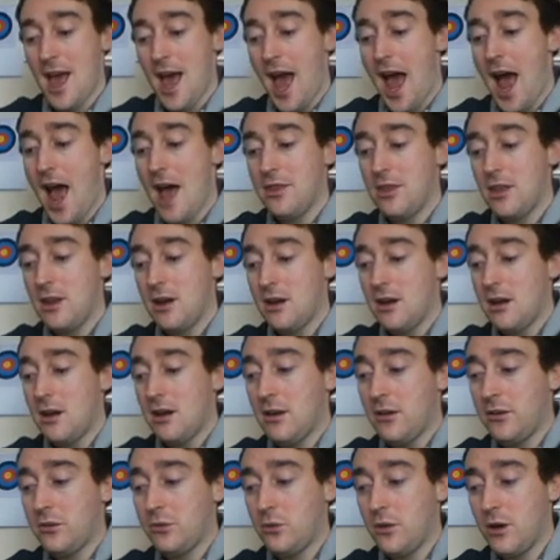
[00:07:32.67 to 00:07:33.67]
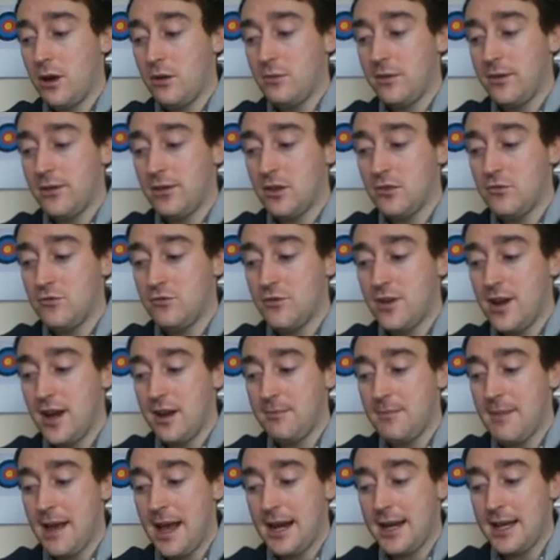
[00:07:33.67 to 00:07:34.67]
And the last one was the ring
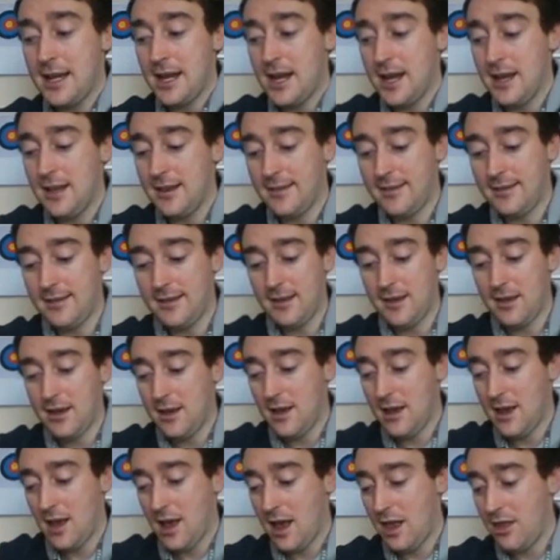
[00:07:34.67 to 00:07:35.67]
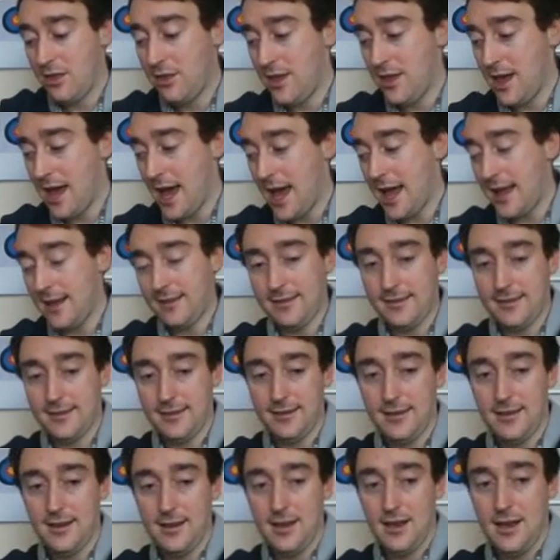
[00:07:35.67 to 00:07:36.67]
magnet, and that
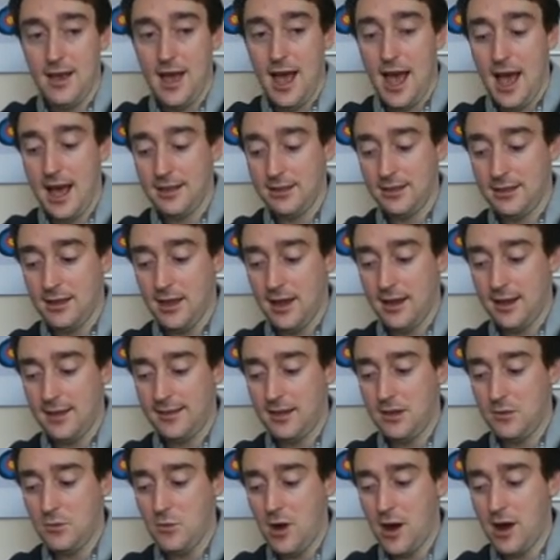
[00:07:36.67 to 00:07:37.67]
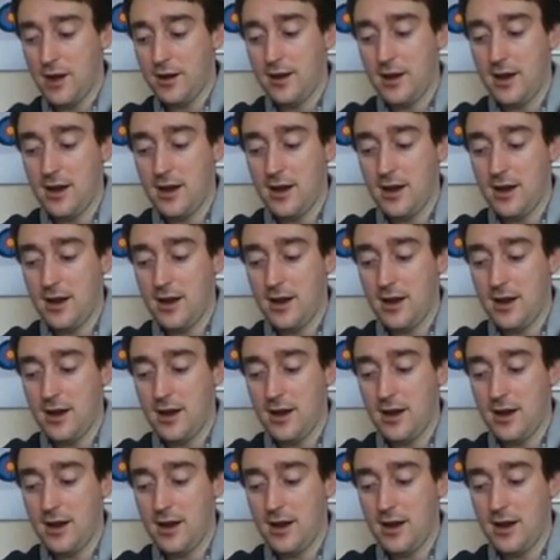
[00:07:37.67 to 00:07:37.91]
had 31.